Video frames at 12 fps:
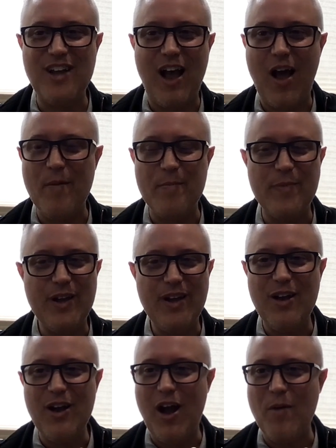Um,
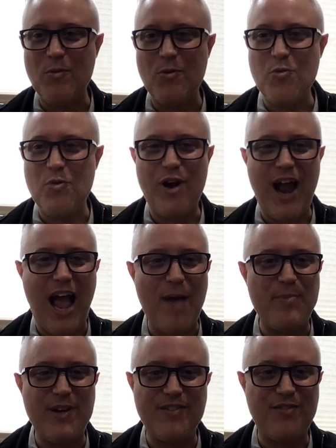um, we're
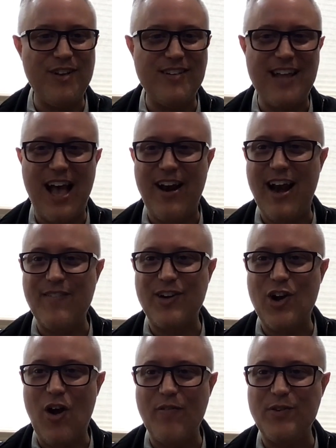happy to sit down and have a
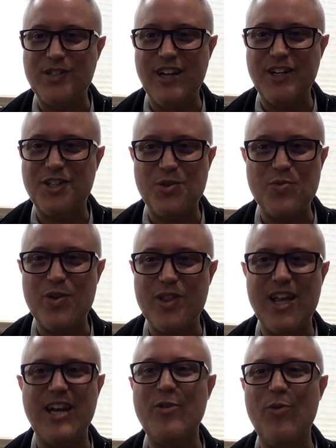conversation with
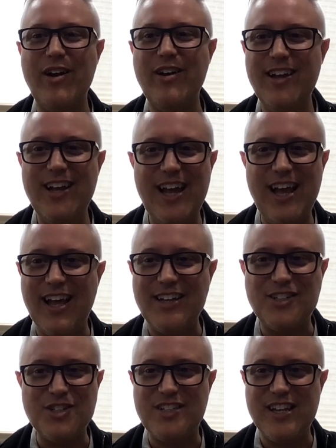anyone uh,
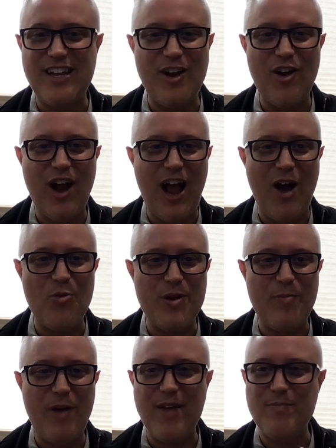just to hear how we
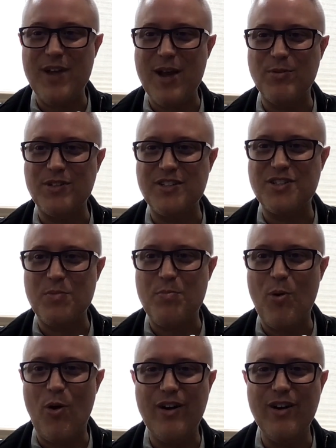might be able to
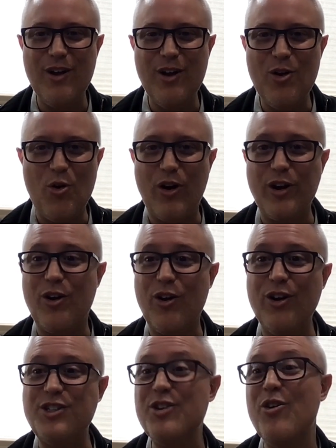support or
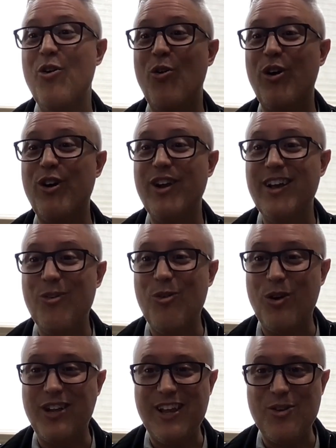encourage you or
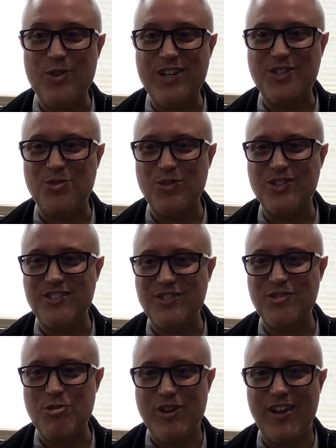or get resources
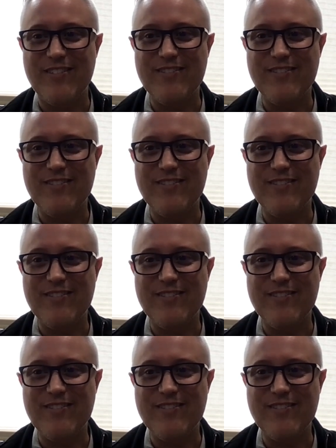to you.